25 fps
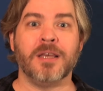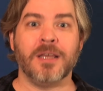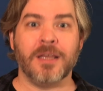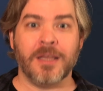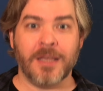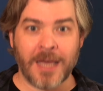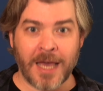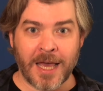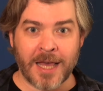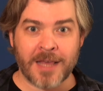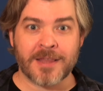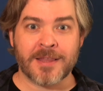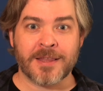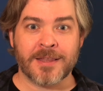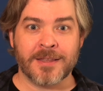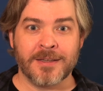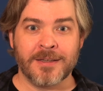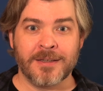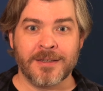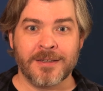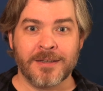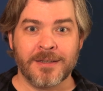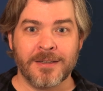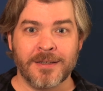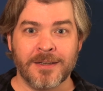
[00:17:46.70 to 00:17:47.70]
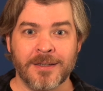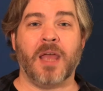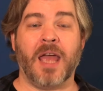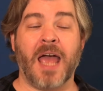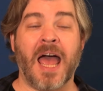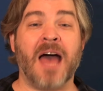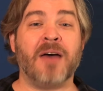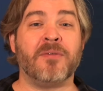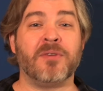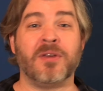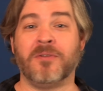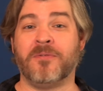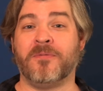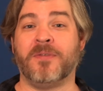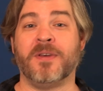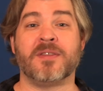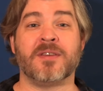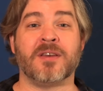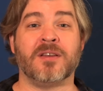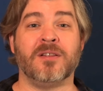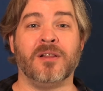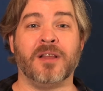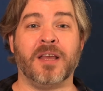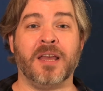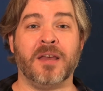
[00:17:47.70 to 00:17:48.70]
Yes. Having
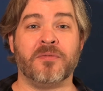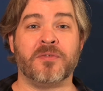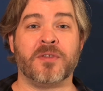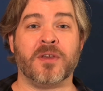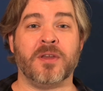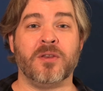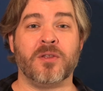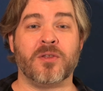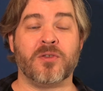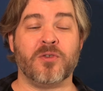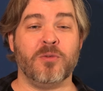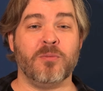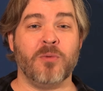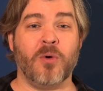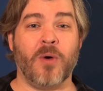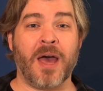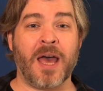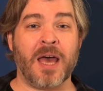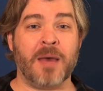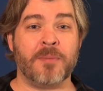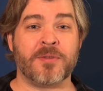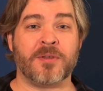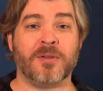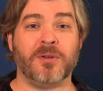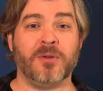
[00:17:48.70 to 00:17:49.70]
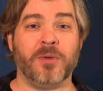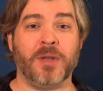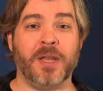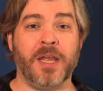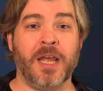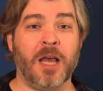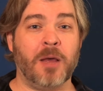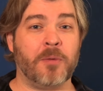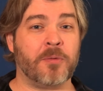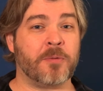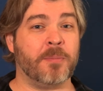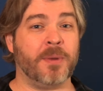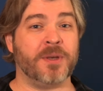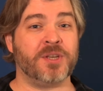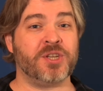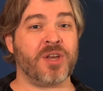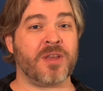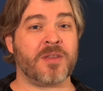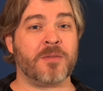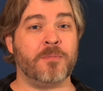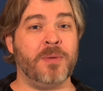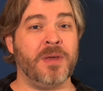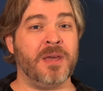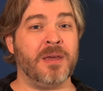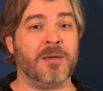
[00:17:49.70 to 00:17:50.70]
physical gifts in sumo absolutely helps, but
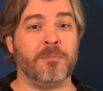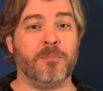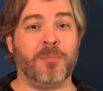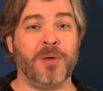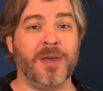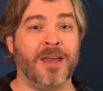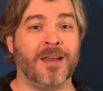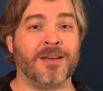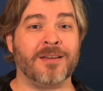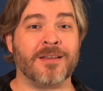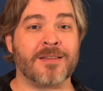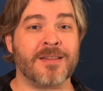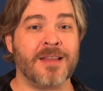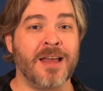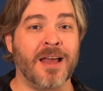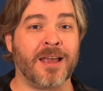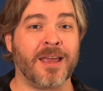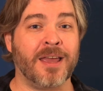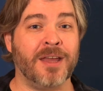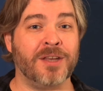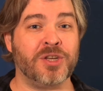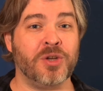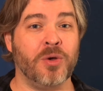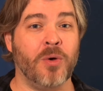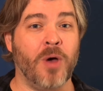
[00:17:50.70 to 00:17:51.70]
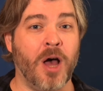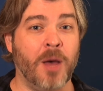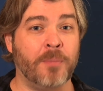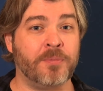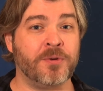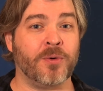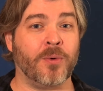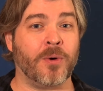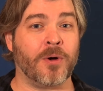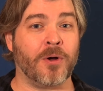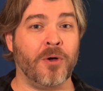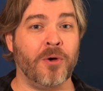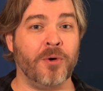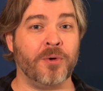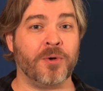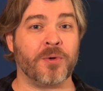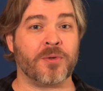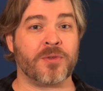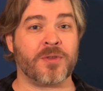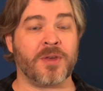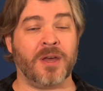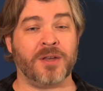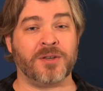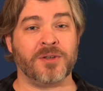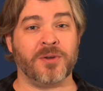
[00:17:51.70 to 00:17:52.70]
just being big does not get you up to where
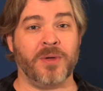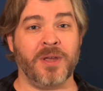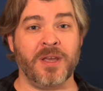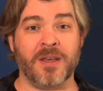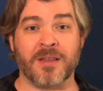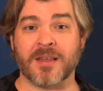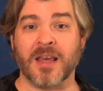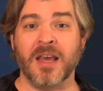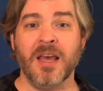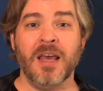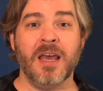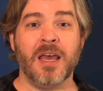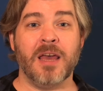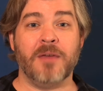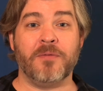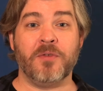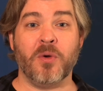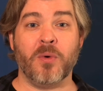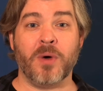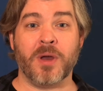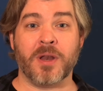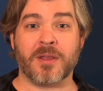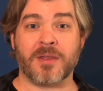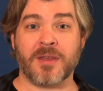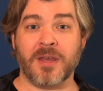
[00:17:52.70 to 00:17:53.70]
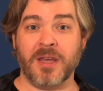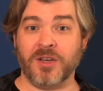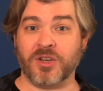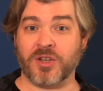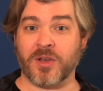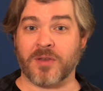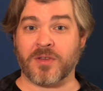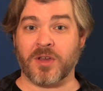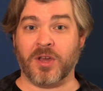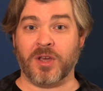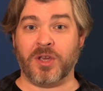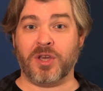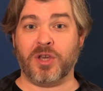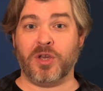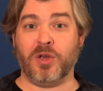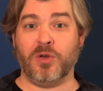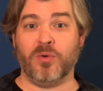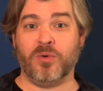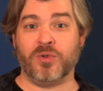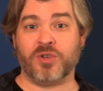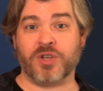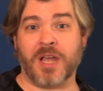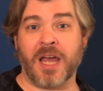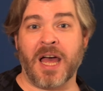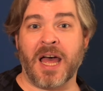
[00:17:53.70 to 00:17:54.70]
Onosato is. If you want to see just a
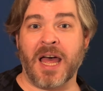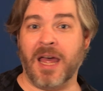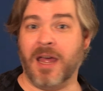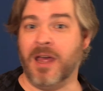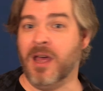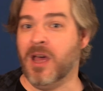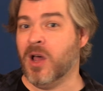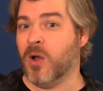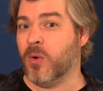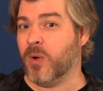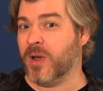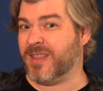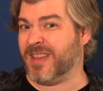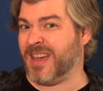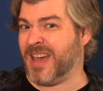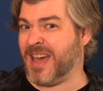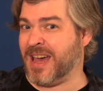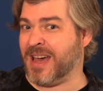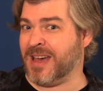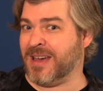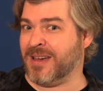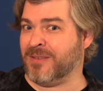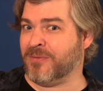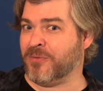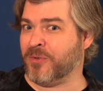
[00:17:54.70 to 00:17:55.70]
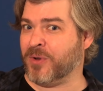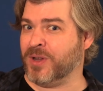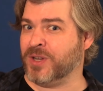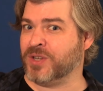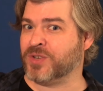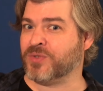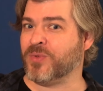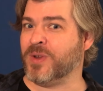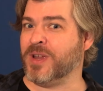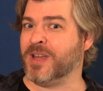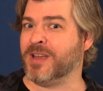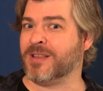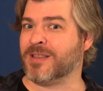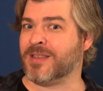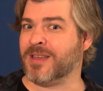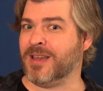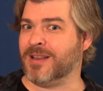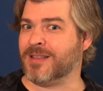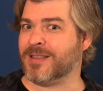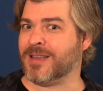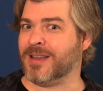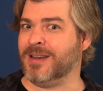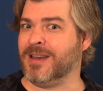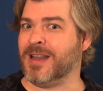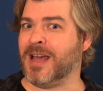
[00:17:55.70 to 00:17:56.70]
huge guy with average ring
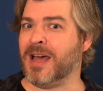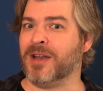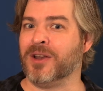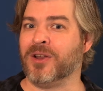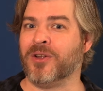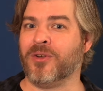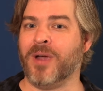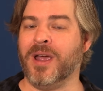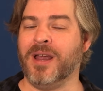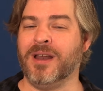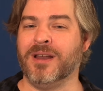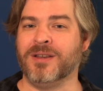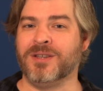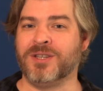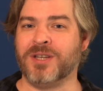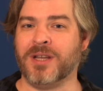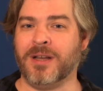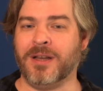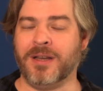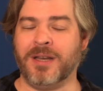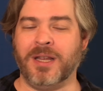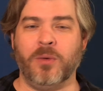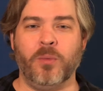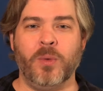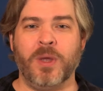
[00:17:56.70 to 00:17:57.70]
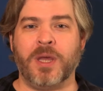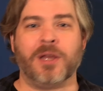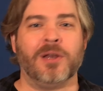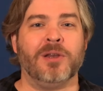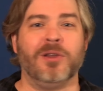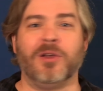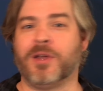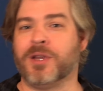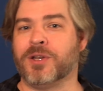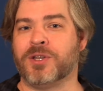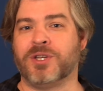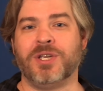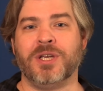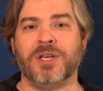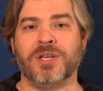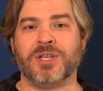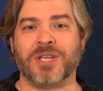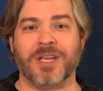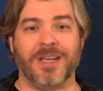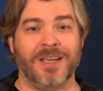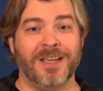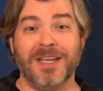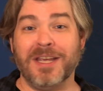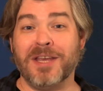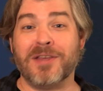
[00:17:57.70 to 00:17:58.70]
sense and not great agility, we can look at
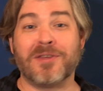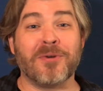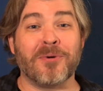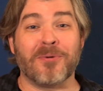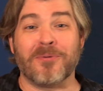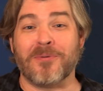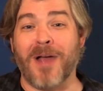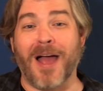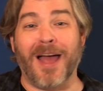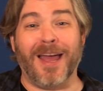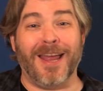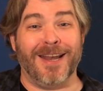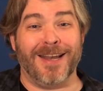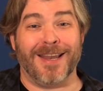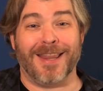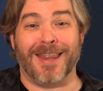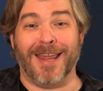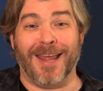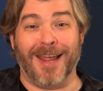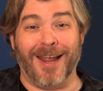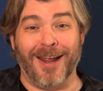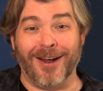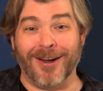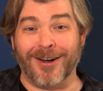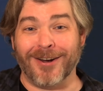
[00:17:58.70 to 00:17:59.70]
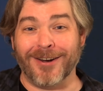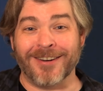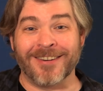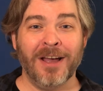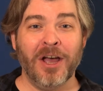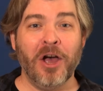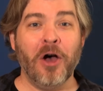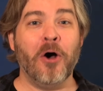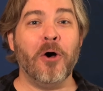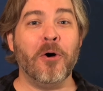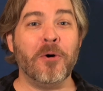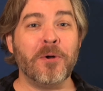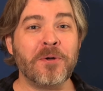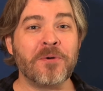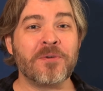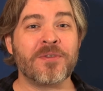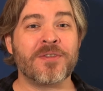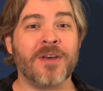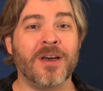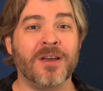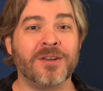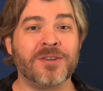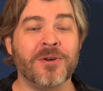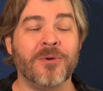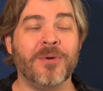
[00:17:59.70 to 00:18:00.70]
Shishi. He's right there.
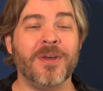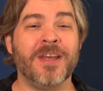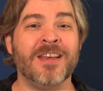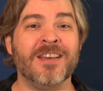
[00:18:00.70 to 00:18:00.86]
Onosato